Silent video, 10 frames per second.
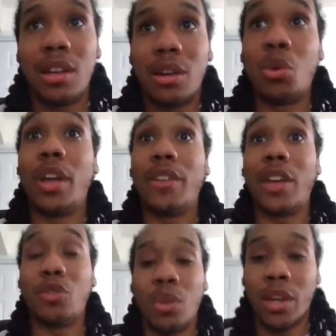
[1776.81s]
well,
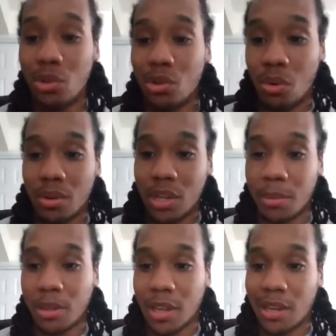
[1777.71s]
if you go on
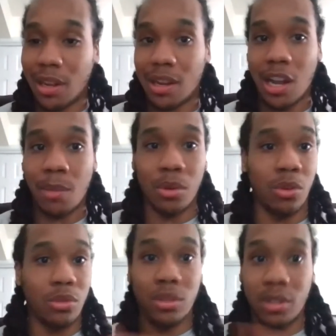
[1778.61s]
coverlookgame.com or
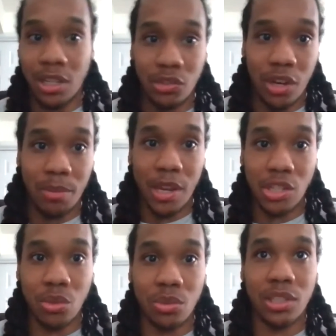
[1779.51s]
go to the Instagram
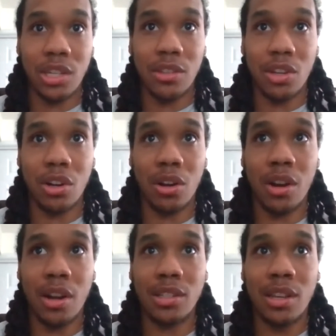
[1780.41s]
page, you'll see the
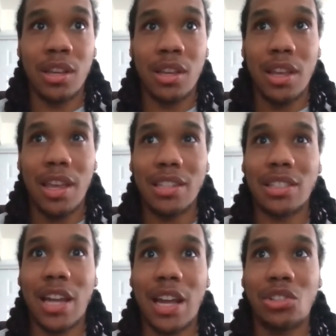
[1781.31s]
cards. It's
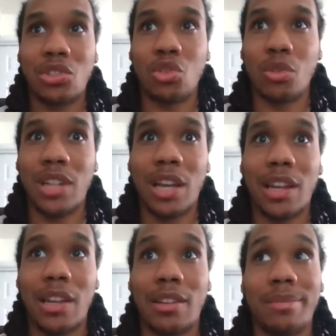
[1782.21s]
not
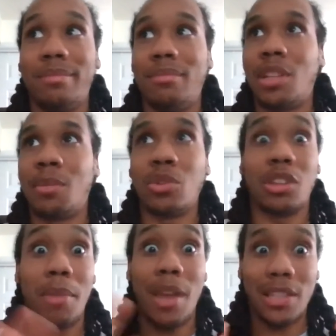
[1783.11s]
like the most
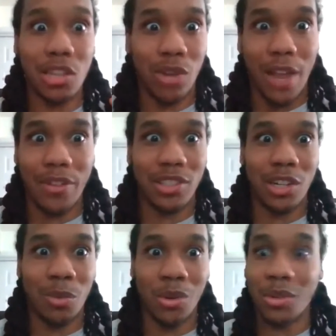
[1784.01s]
amazing graphics in the
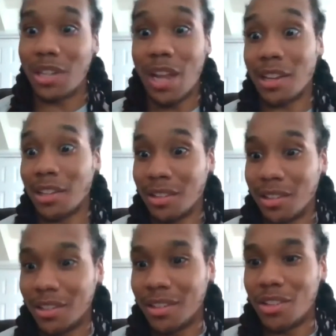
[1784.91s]
world. It's not a
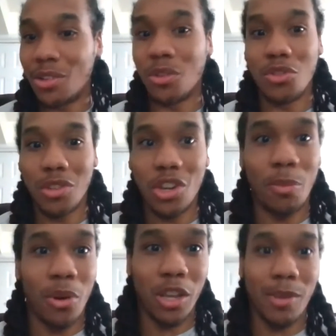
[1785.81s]
Yu-Gi-Oh,
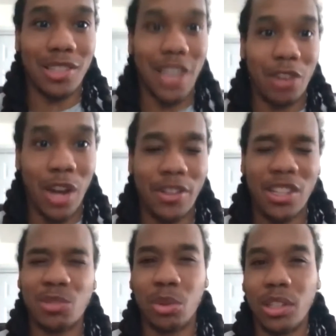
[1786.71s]
Pokemon type graphic.
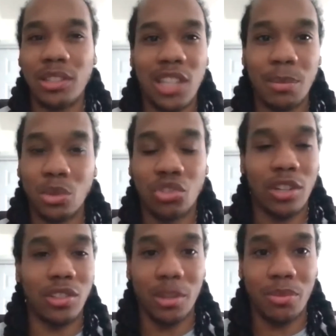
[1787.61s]
It's really simple, straight
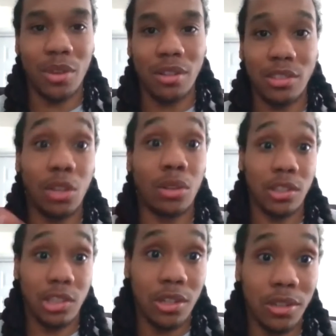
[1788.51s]
to the point. It still
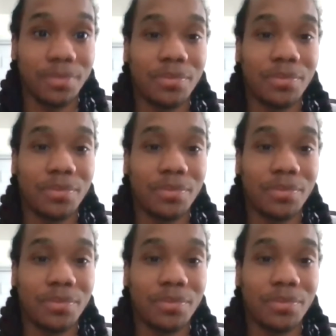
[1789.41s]
looks good,